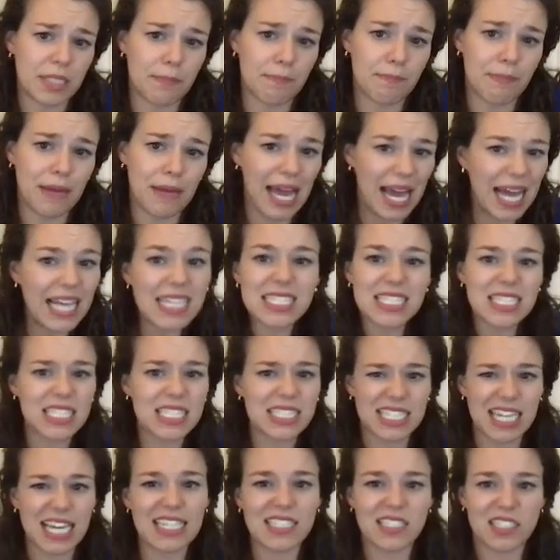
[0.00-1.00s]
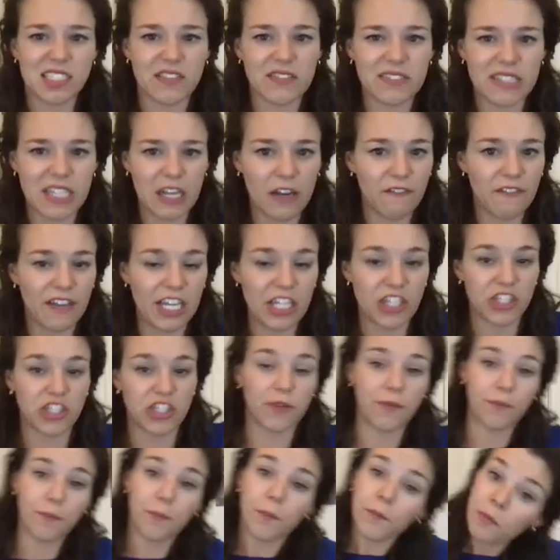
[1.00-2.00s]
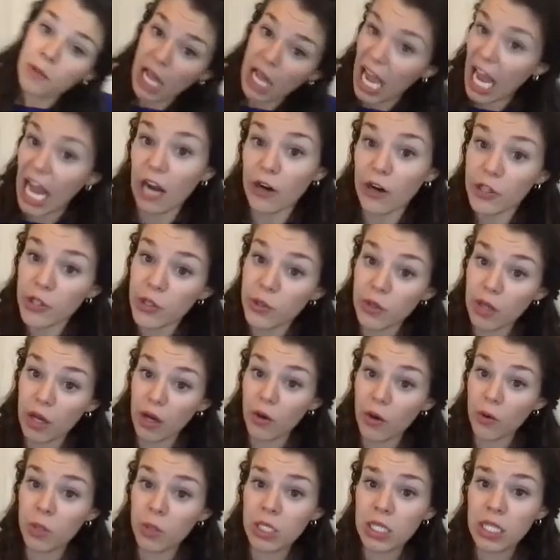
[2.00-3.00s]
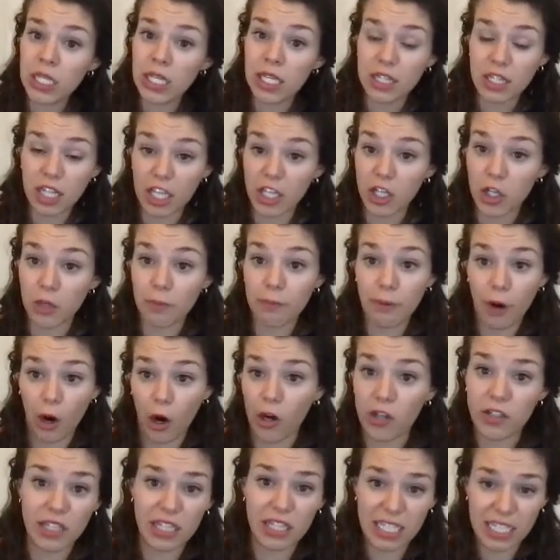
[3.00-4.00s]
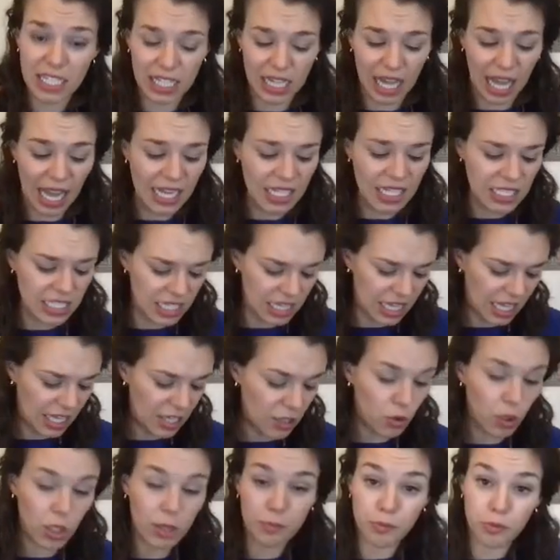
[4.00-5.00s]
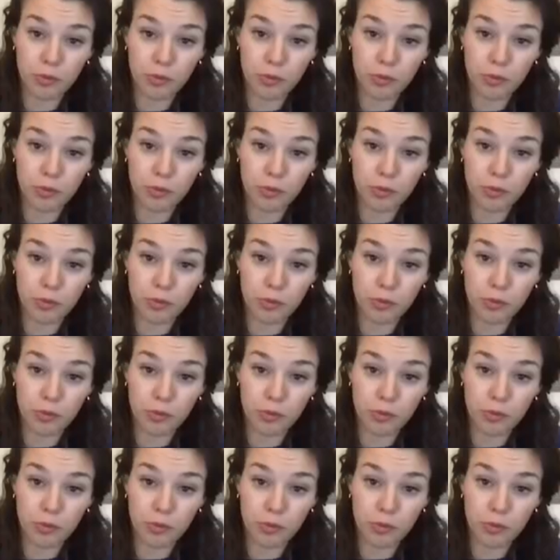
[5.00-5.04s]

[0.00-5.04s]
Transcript: to pass the test of salvation. How do you know that you're part of the elect, that you are